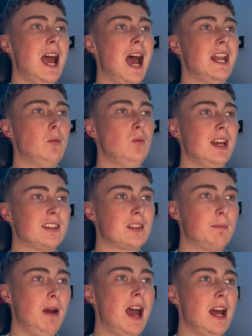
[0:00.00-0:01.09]
and then we
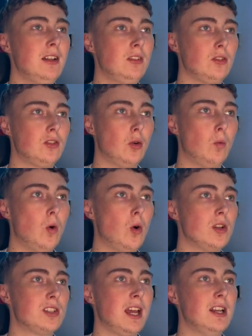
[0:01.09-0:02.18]
expand
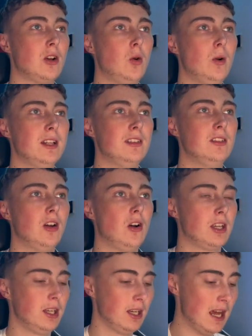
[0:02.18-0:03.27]
towards a liquidity
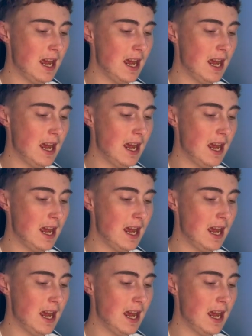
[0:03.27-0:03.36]
target.